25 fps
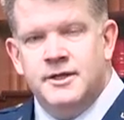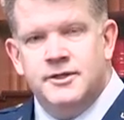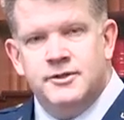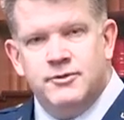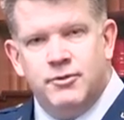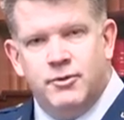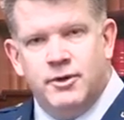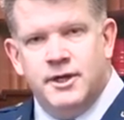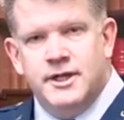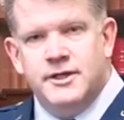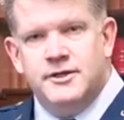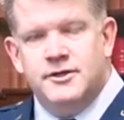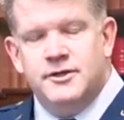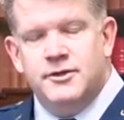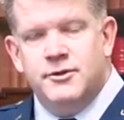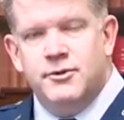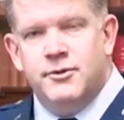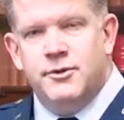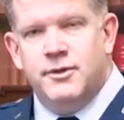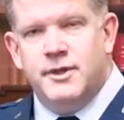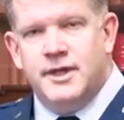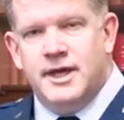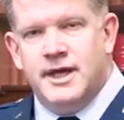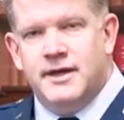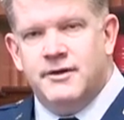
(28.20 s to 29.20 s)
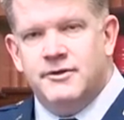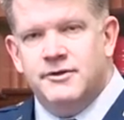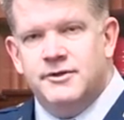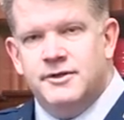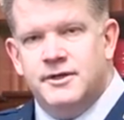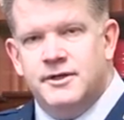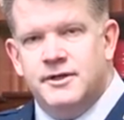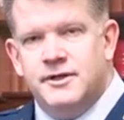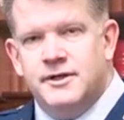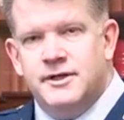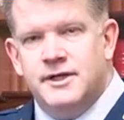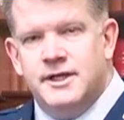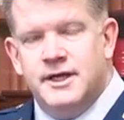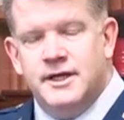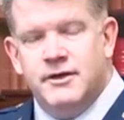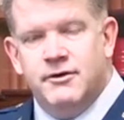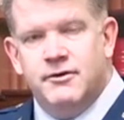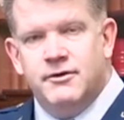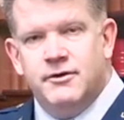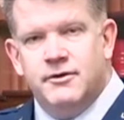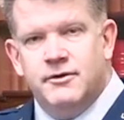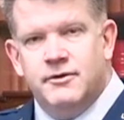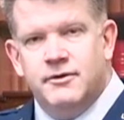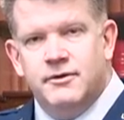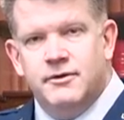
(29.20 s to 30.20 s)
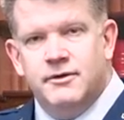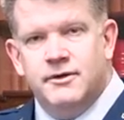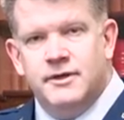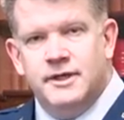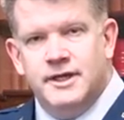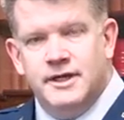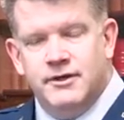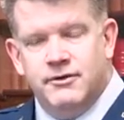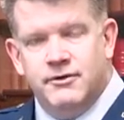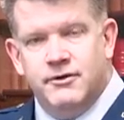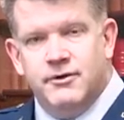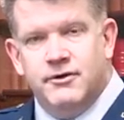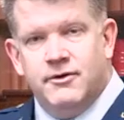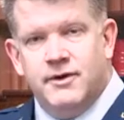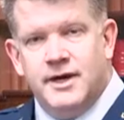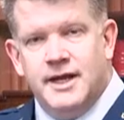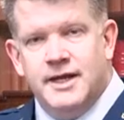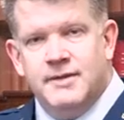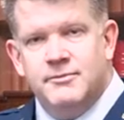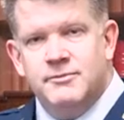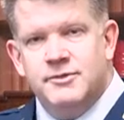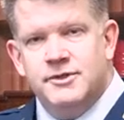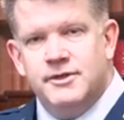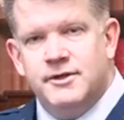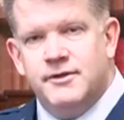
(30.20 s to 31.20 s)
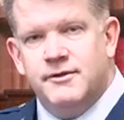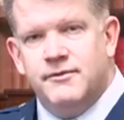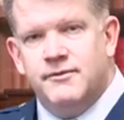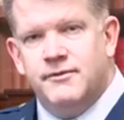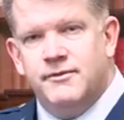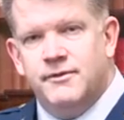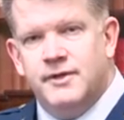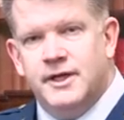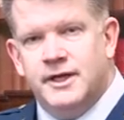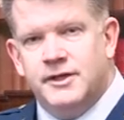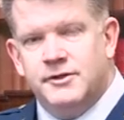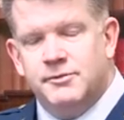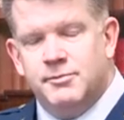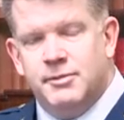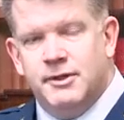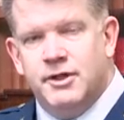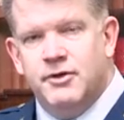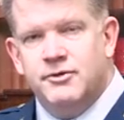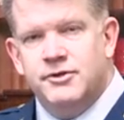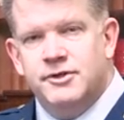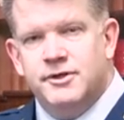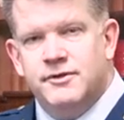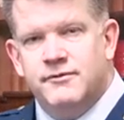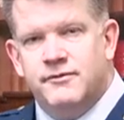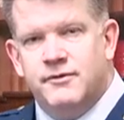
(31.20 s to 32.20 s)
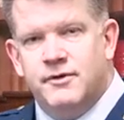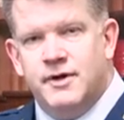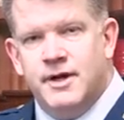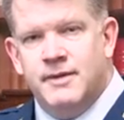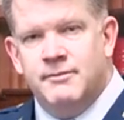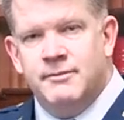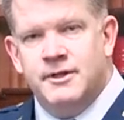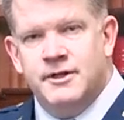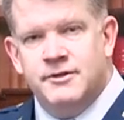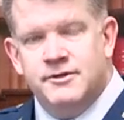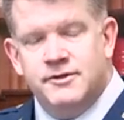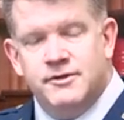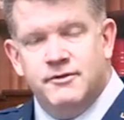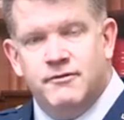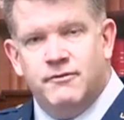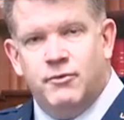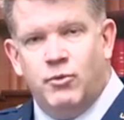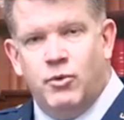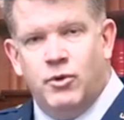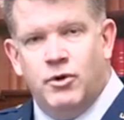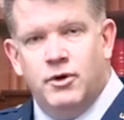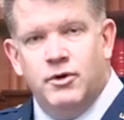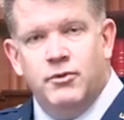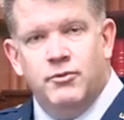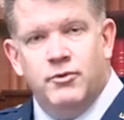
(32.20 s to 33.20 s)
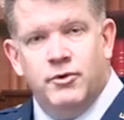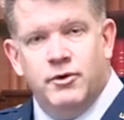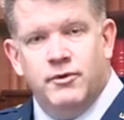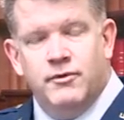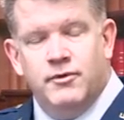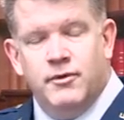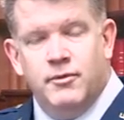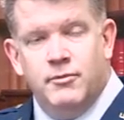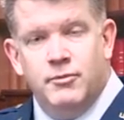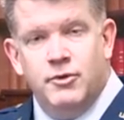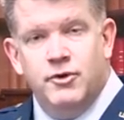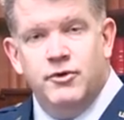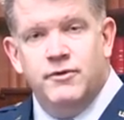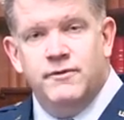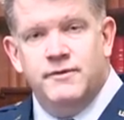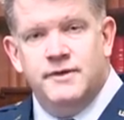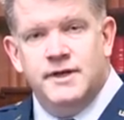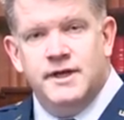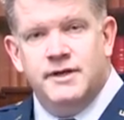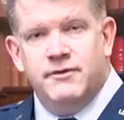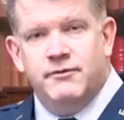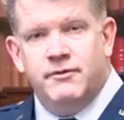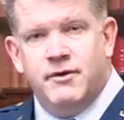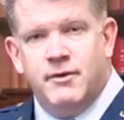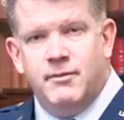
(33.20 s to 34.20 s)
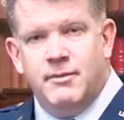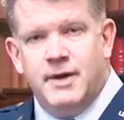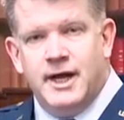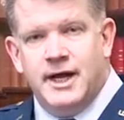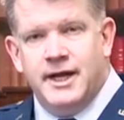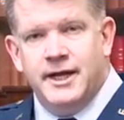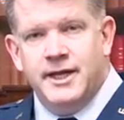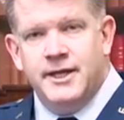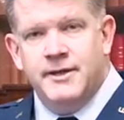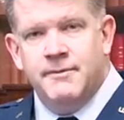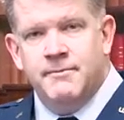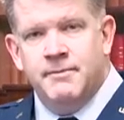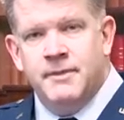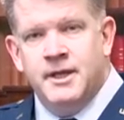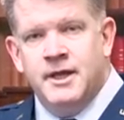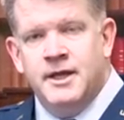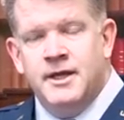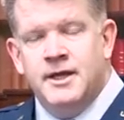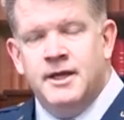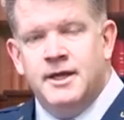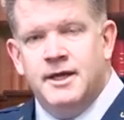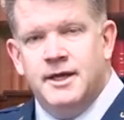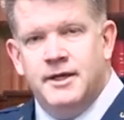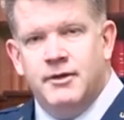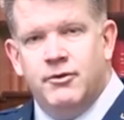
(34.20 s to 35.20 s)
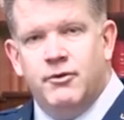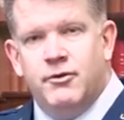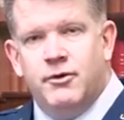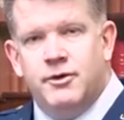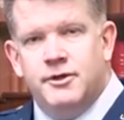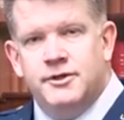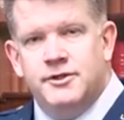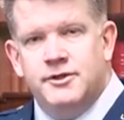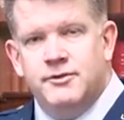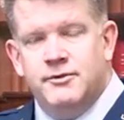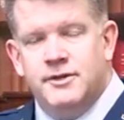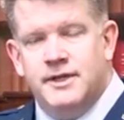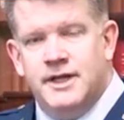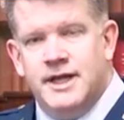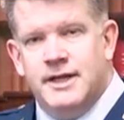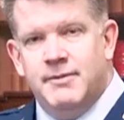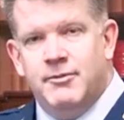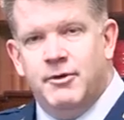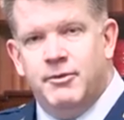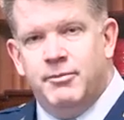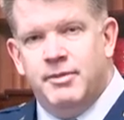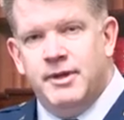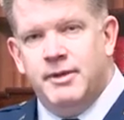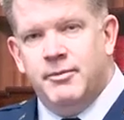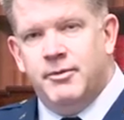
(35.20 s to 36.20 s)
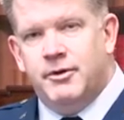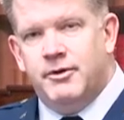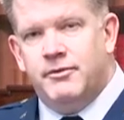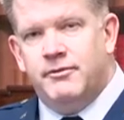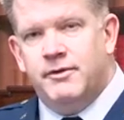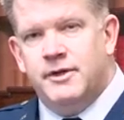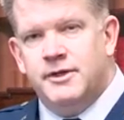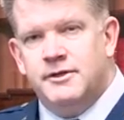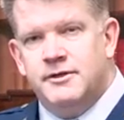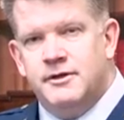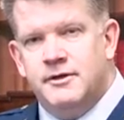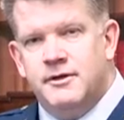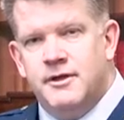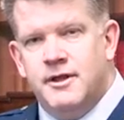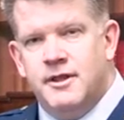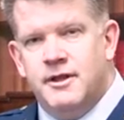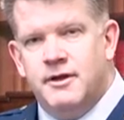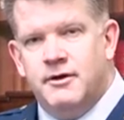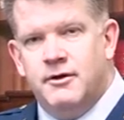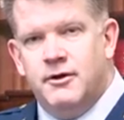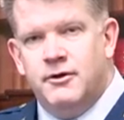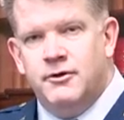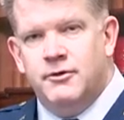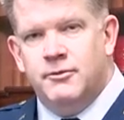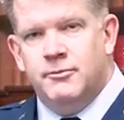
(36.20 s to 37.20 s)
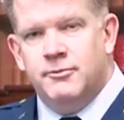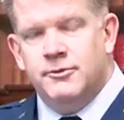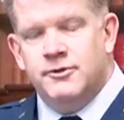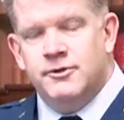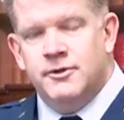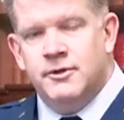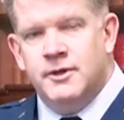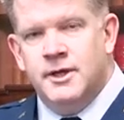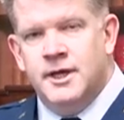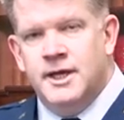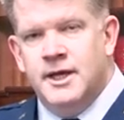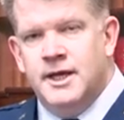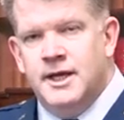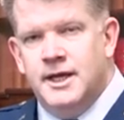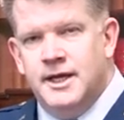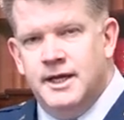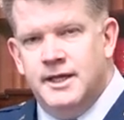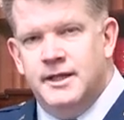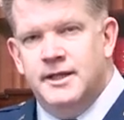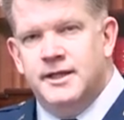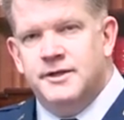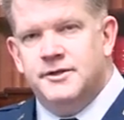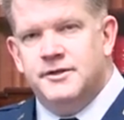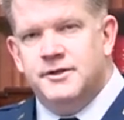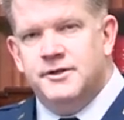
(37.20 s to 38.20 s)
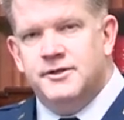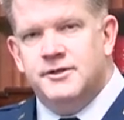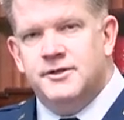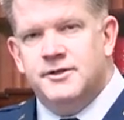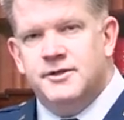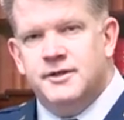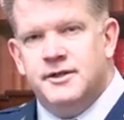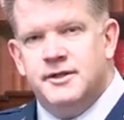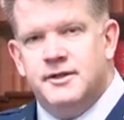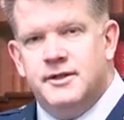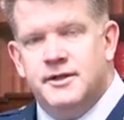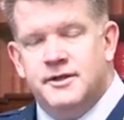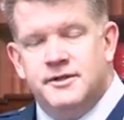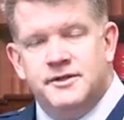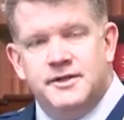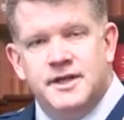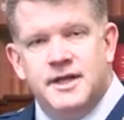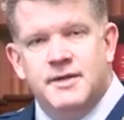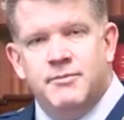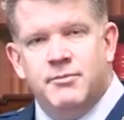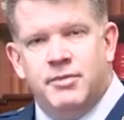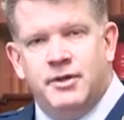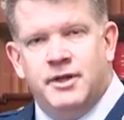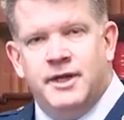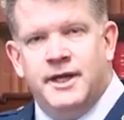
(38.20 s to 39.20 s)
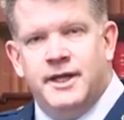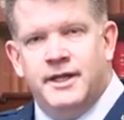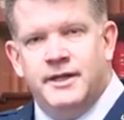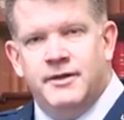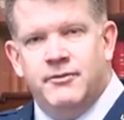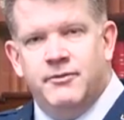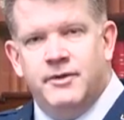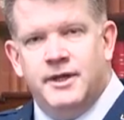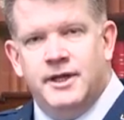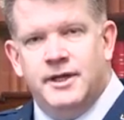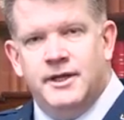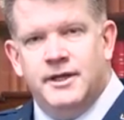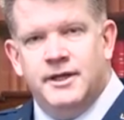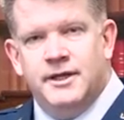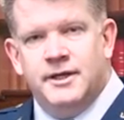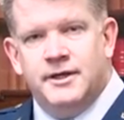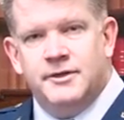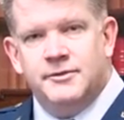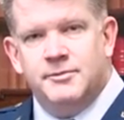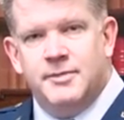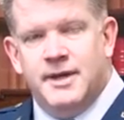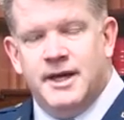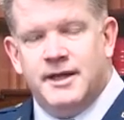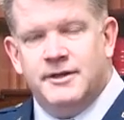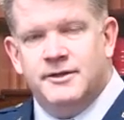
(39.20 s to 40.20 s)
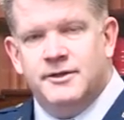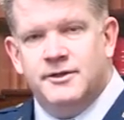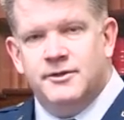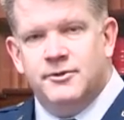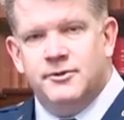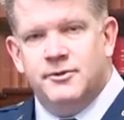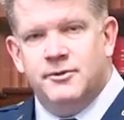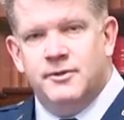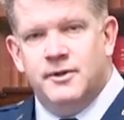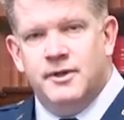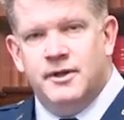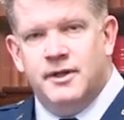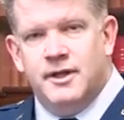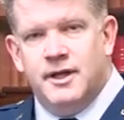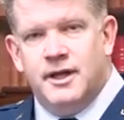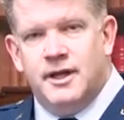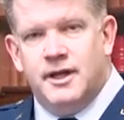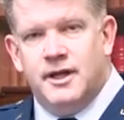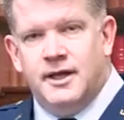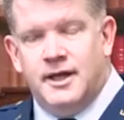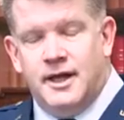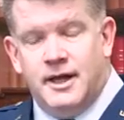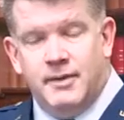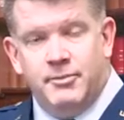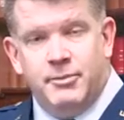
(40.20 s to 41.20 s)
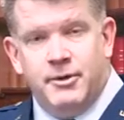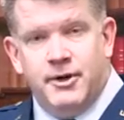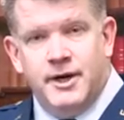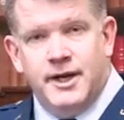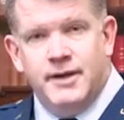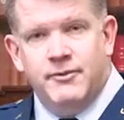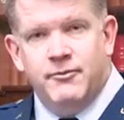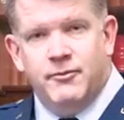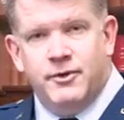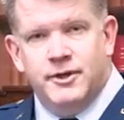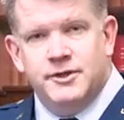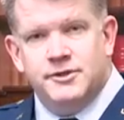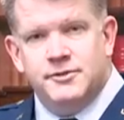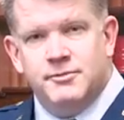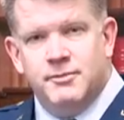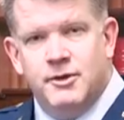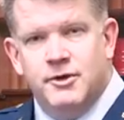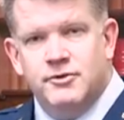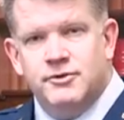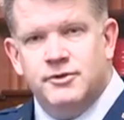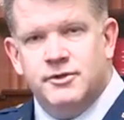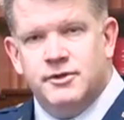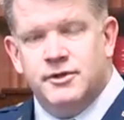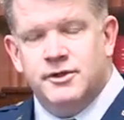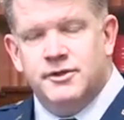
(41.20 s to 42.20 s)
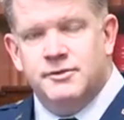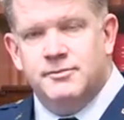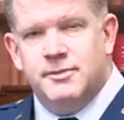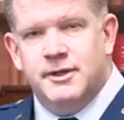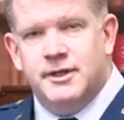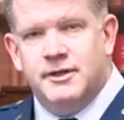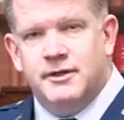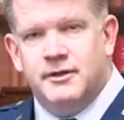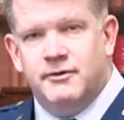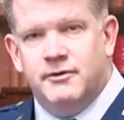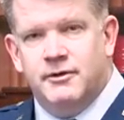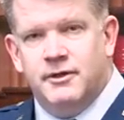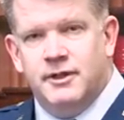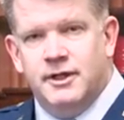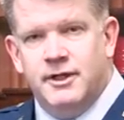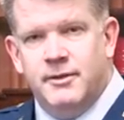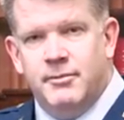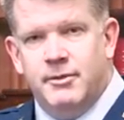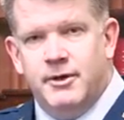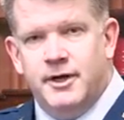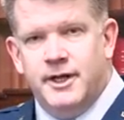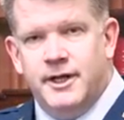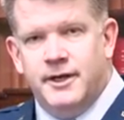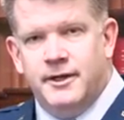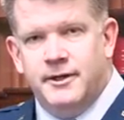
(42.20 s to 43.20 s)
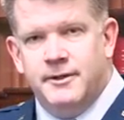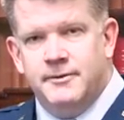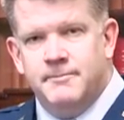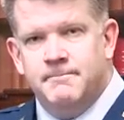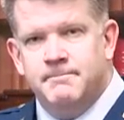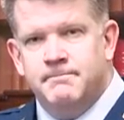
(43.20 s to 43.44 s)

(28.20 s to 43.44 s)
22,000 killed kilograms of explosive remnants of war were removed in Ramadi in order to enable people to return to their homes. And this is the same plan that we expect to uh, operate once Mosul has been liberated.